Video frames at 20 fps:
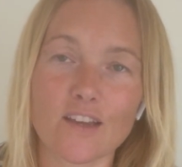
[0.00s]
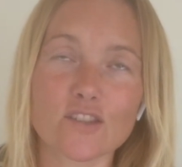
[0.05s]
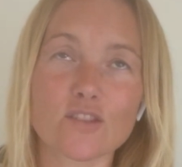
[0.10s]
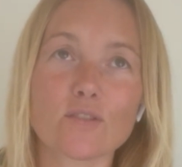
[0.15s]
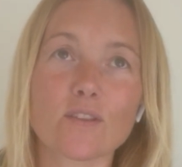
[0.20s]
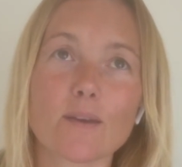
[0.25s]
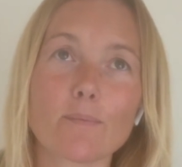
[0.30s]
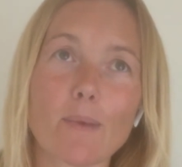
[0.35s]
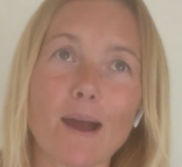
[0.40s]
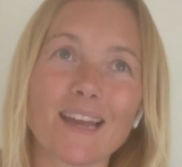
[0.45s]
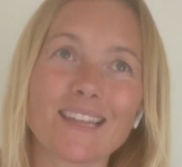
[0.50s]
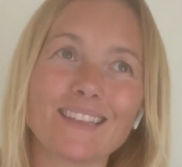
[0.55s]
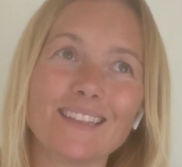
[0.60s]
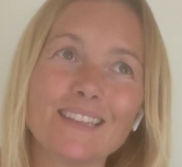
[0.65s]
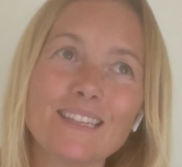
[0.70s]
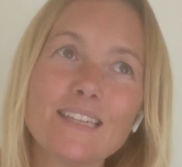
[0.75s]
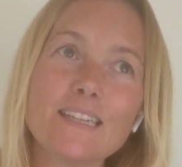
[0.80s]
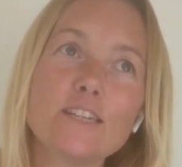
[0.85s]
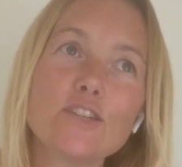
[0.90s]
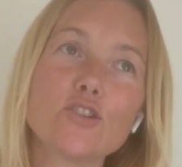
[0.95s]
So they might
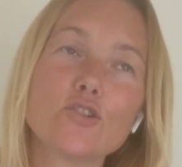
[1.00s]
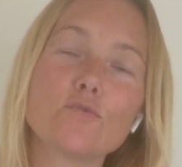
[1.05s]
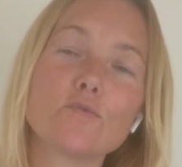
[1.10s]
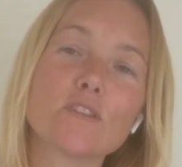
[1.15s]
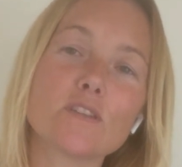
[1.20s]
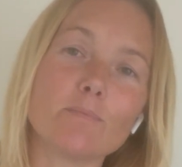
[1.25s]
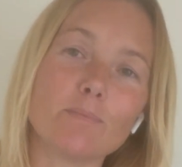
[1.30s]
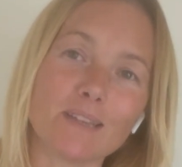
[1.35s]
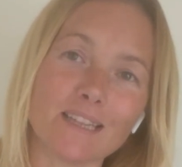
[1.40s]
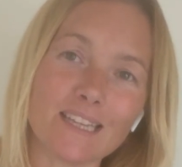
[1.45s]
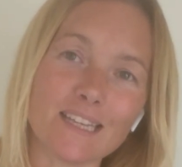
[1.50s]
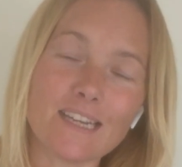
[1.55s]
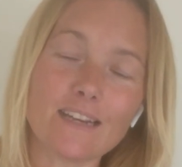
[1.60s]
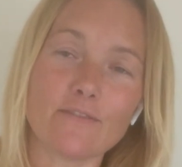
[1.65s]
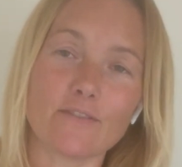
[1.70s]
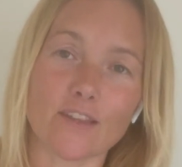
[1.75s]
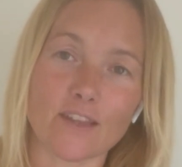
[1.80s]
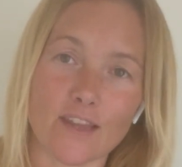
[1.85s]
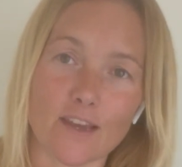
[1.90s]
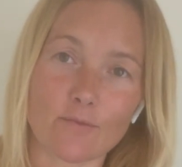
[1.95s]
lead you to
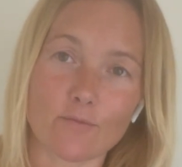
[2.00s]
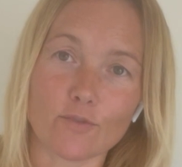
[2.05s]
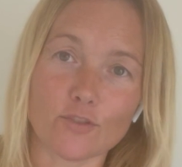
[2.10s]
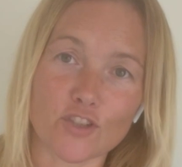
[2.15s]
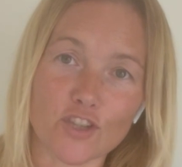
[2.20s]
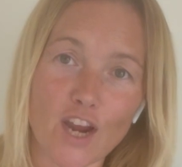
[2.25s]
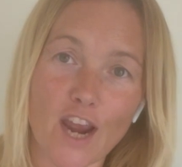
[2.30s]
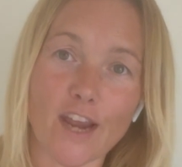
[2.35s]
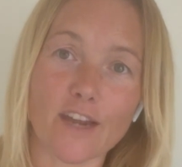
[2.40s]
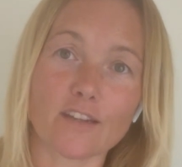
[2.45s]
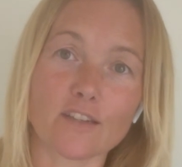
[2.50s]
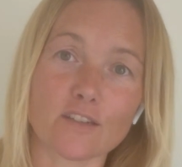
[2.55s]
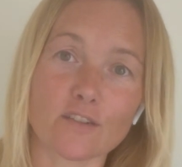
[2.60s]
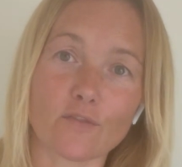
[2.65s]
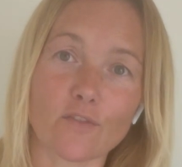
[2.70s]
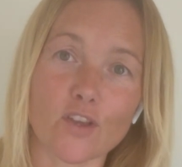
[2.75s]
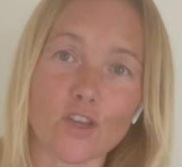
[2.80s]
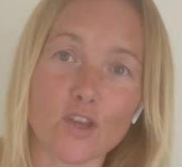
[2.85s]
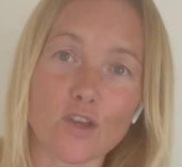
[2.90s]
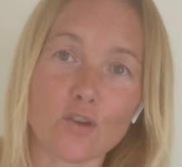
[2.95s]
believe that they will change
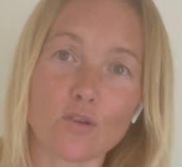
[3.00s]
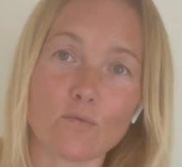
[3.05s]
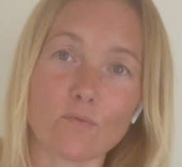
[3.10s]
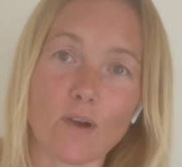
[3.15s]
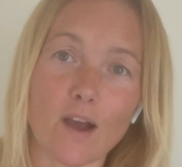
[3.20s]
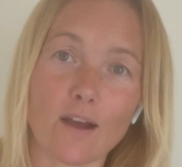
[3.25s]
for you.